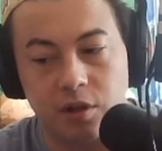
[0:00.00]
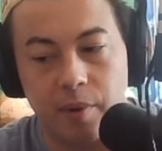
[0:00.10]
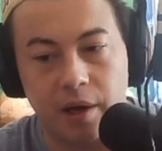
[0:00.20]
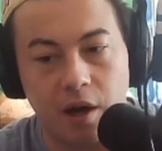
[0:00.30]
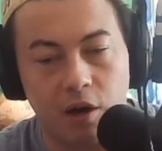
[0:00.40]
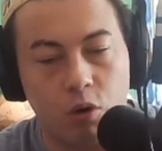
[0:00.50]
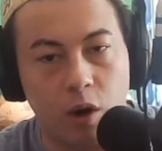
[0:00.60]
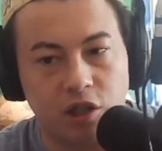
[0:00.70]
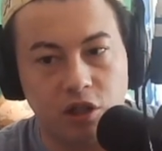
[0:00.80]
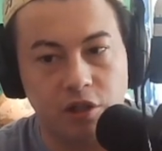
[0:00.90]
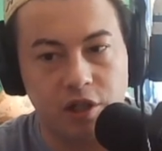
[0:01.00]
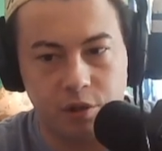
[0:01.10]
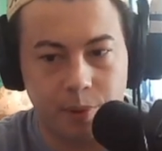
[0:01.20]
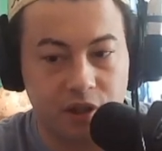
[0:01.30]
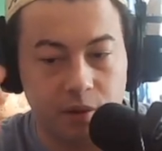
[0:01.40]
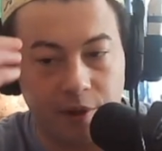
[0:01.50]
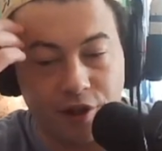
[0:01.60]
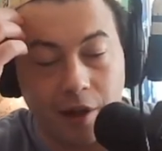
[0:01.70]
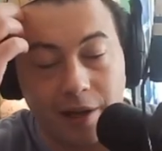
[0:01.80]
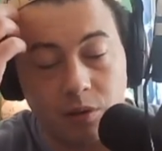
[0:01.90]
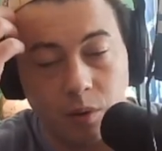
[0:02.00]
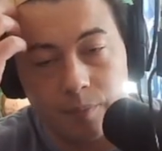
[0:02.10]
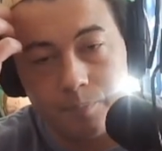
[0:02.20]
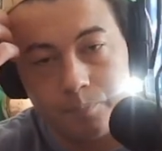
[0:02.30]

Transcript: to my questions, especially about the last one.